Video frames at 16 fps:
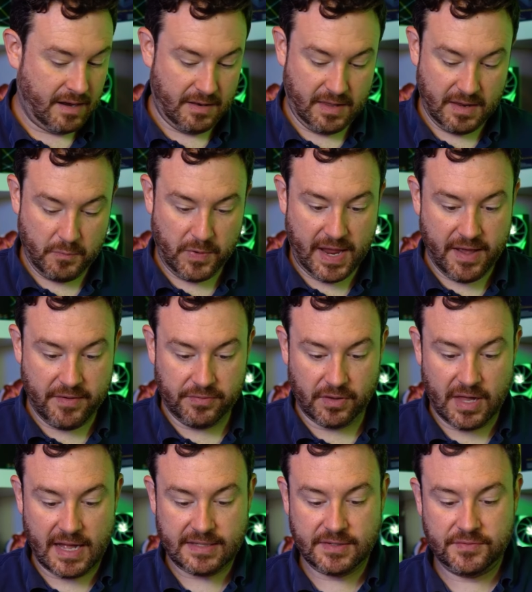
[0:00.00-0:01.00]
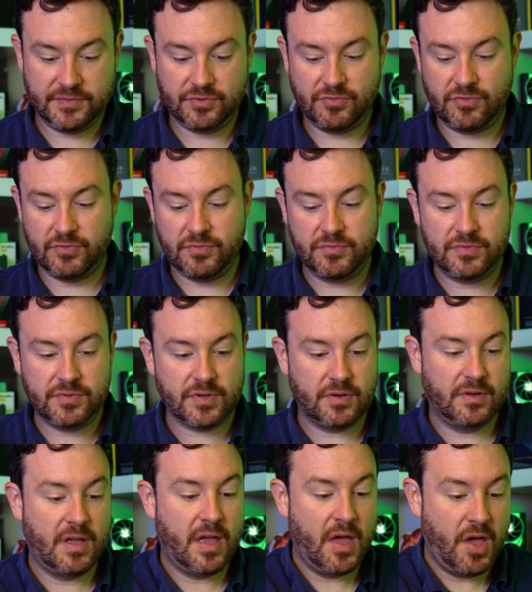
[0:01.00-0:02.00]
Then we have lots of screws.
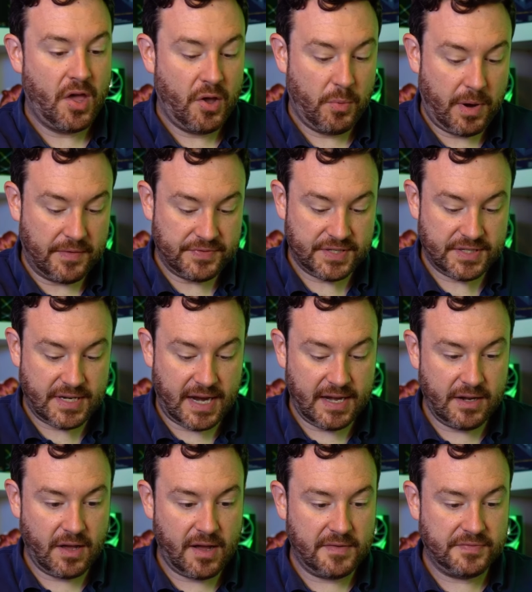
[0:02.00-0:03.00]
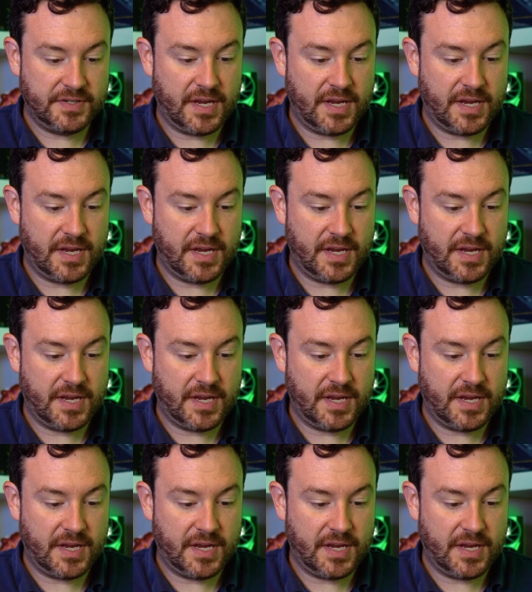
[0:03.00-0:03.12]
We have standoffs